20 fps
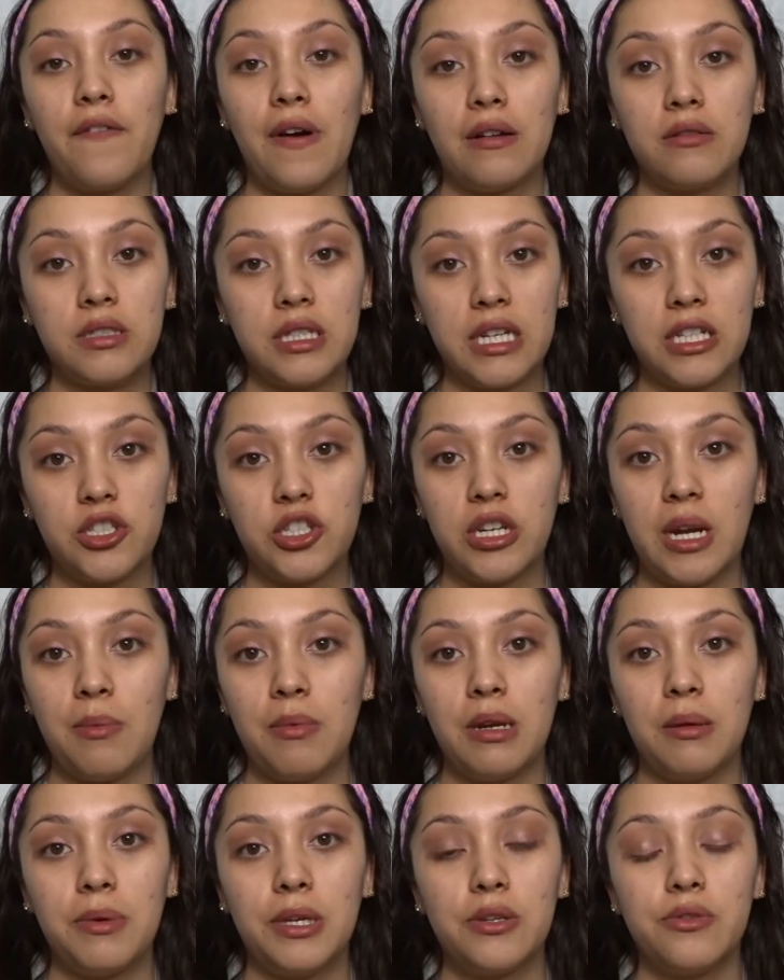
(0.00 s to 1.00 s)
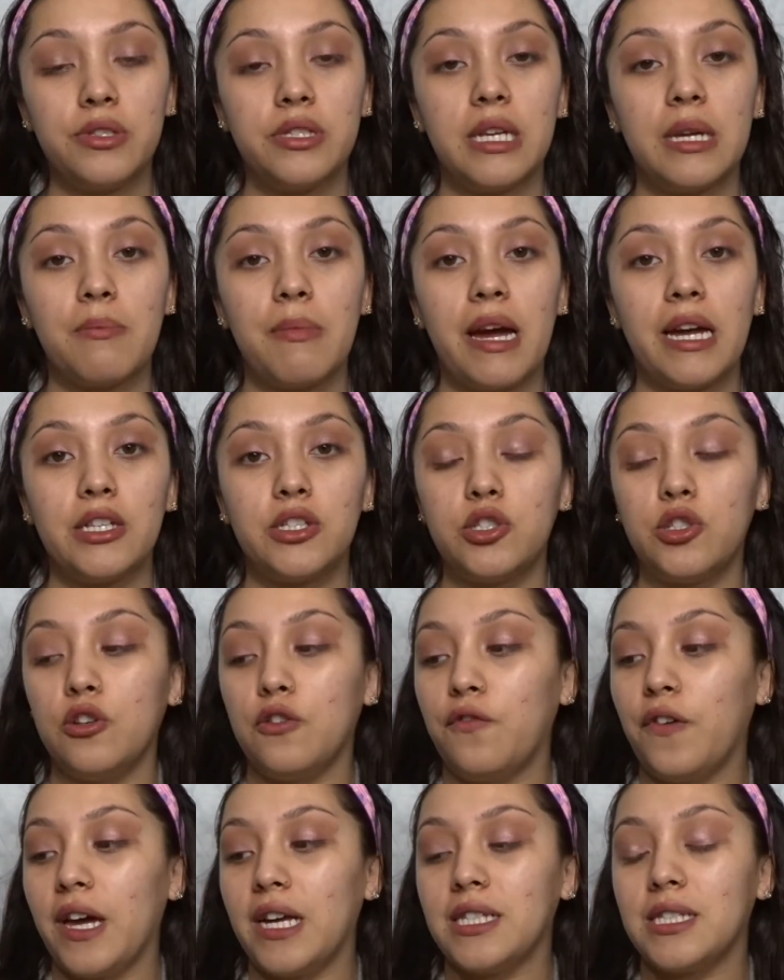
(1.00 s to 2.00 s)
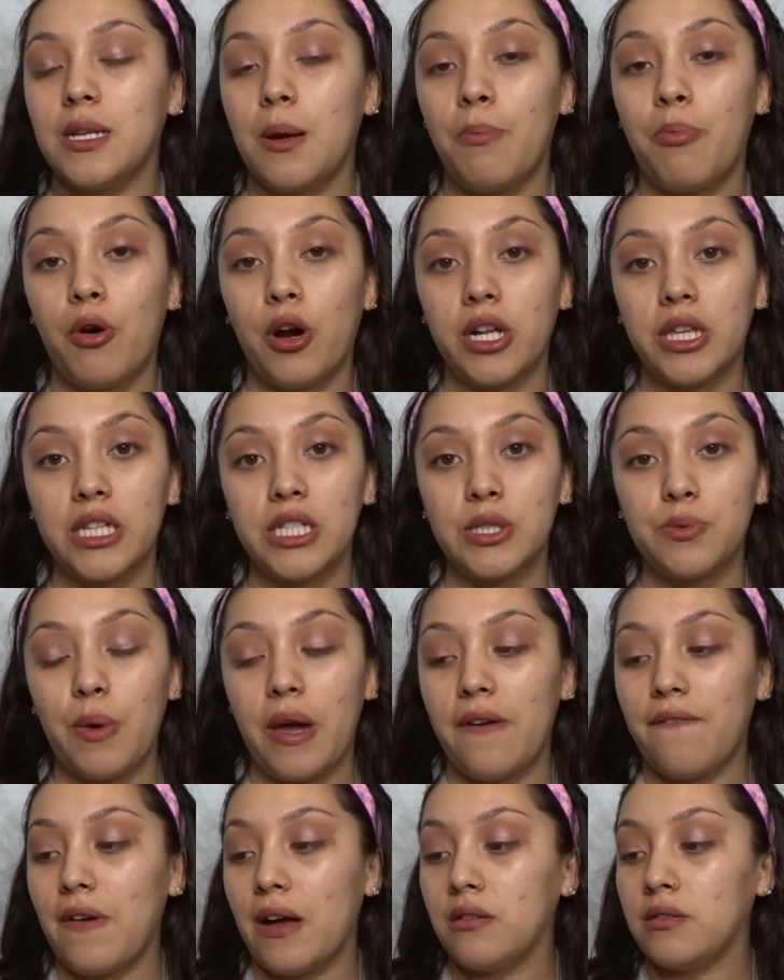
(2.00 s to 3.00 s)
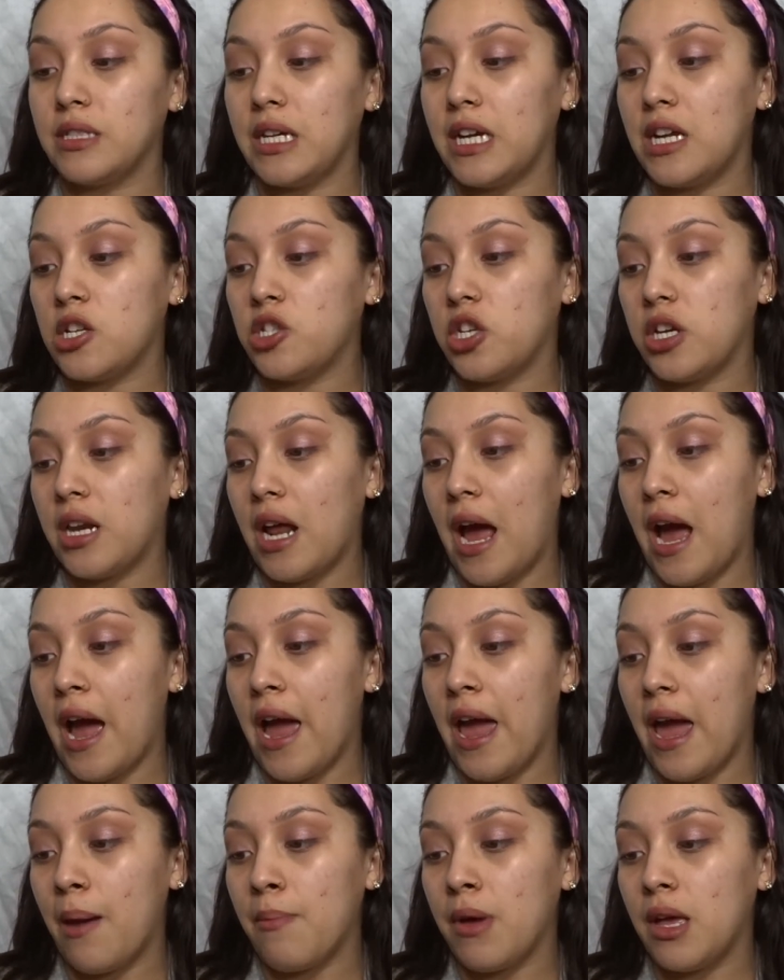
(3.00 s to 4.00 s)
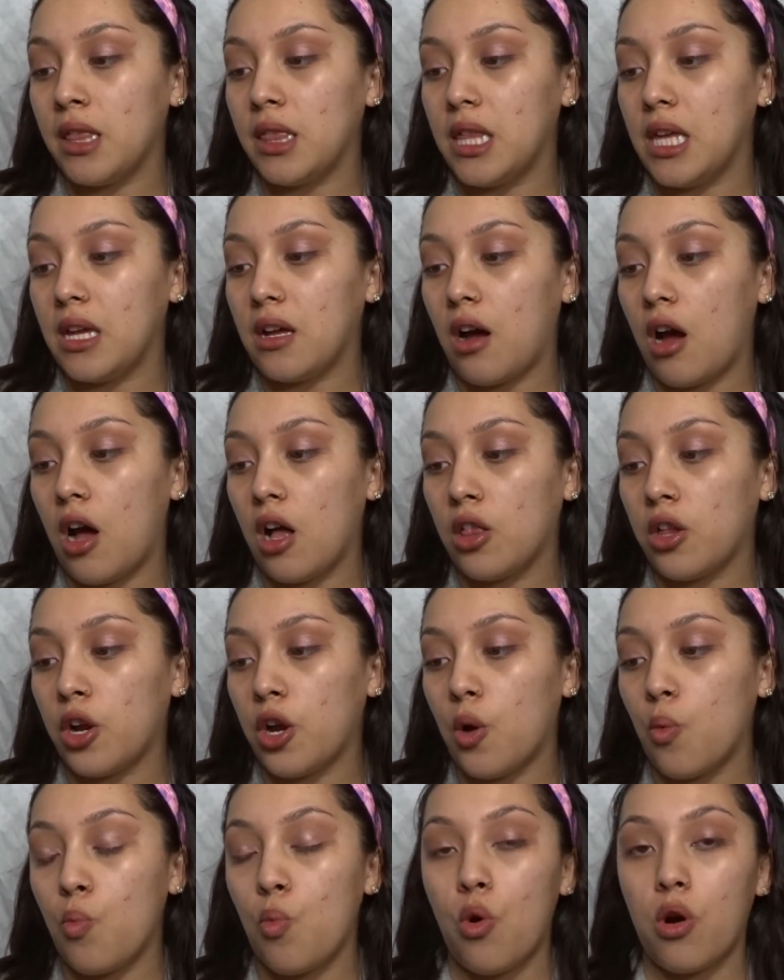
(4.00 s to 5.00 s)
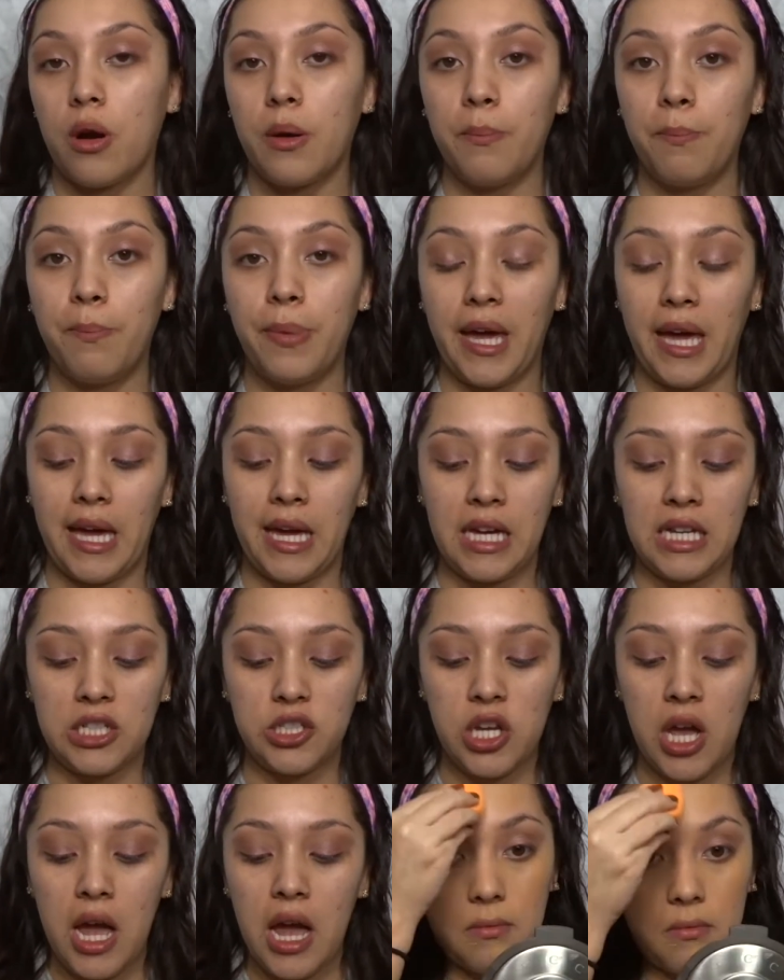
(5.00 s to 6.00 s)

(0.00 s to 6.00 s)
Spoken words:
foundation, I'm going to be using my Too Faced Born This Way foundation. I am in the color Warm Beige.